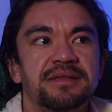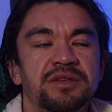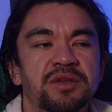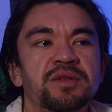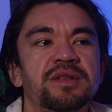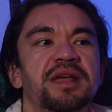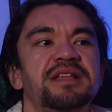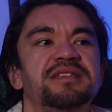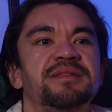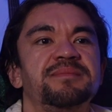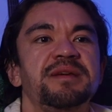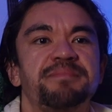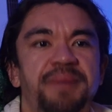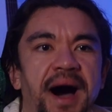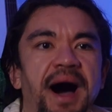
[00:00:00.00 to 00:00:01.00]
you need to
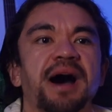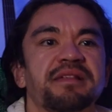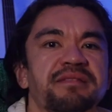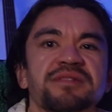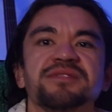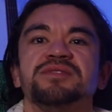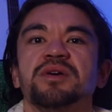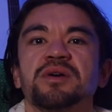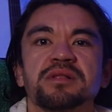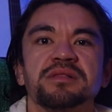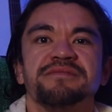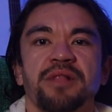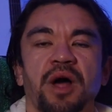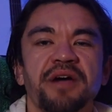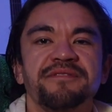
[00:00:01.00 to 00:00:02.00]
be part of the circle
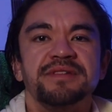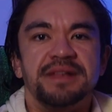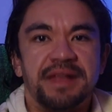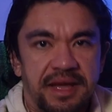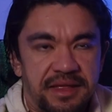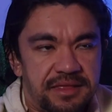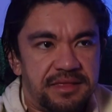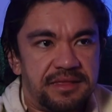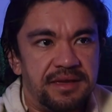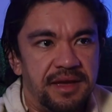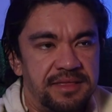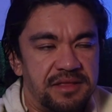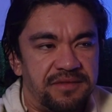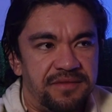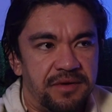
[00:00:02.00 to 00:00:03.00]
of life and death,
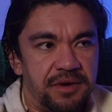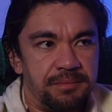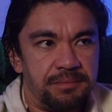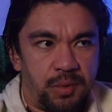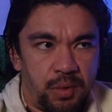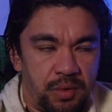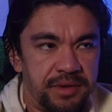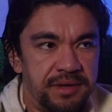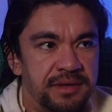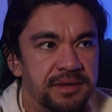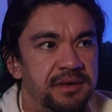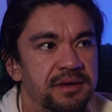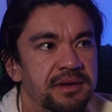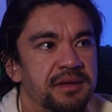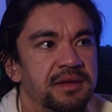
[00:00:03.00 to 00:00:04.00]
and that's very important.